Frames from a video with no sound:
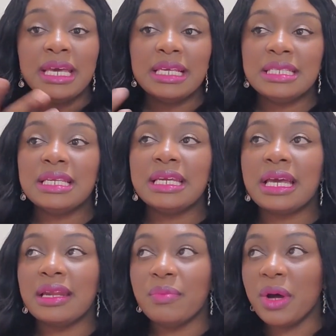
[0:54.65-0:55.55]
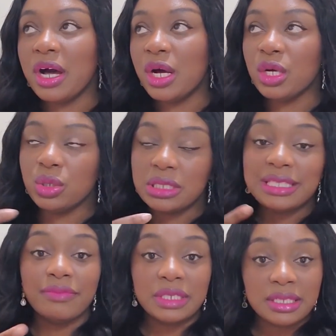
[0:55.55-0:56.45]
is sitting at about
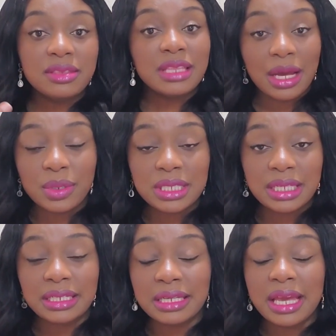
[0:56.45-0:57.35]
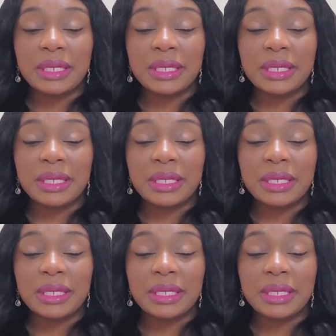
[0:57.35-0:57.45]
17,000